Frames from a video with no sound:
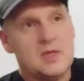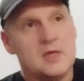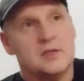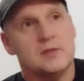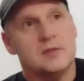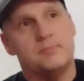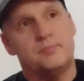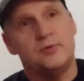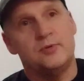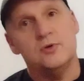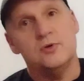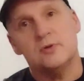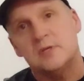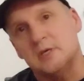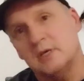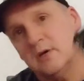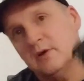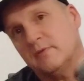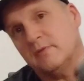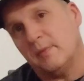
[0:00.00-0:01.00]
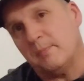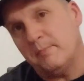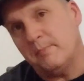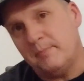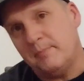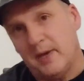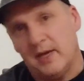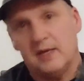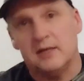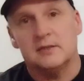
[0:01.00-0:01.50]
the beauty of a
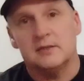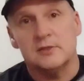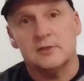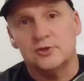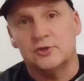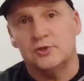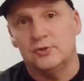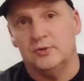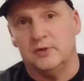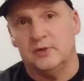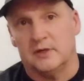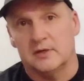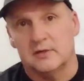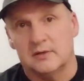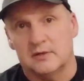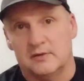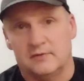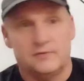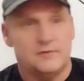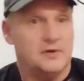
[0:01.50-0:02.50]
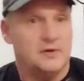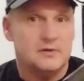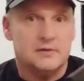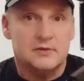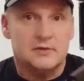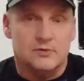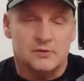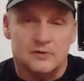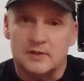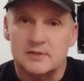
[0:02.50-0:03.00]
pedal tuner, if
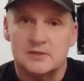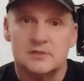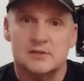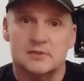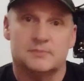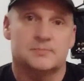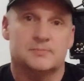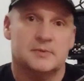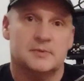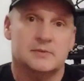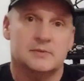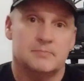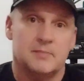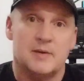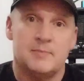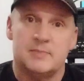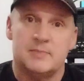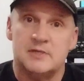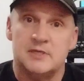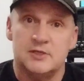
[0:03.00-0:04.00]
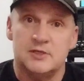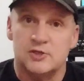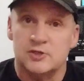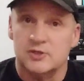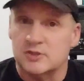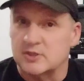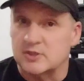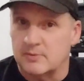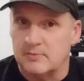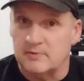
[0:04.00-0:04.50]
this is maybe
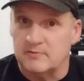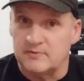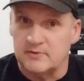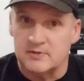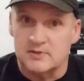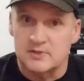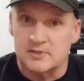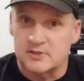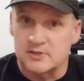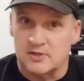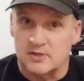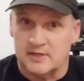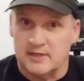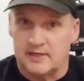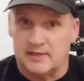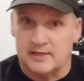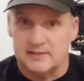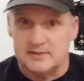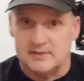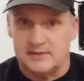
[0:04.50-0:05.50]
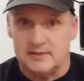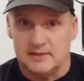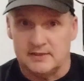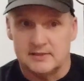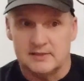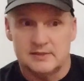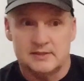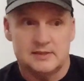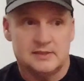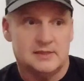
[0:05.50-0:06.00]
teaching some of you to suck eggs here,
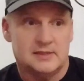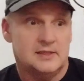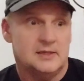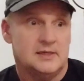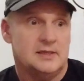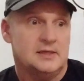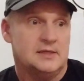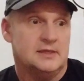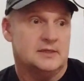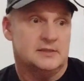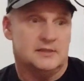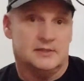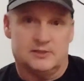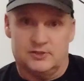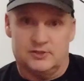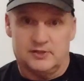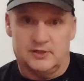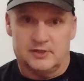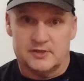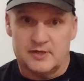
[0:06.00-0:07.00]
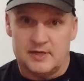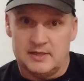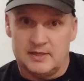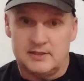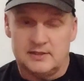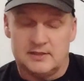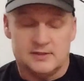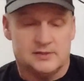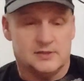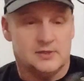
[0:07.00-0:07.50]
teaching your
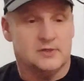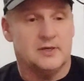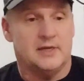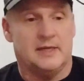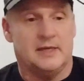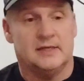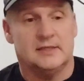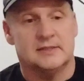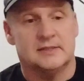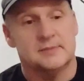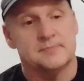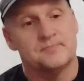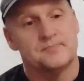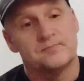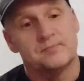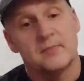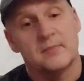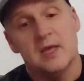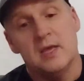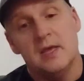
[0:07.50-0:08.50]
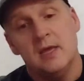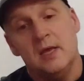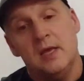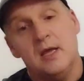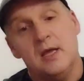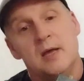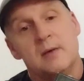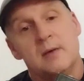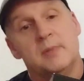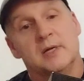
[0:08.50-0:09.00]
granny to suck eggs.
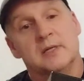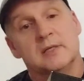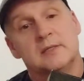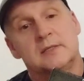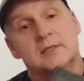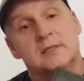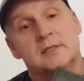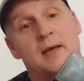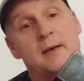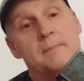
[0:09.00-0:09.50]
But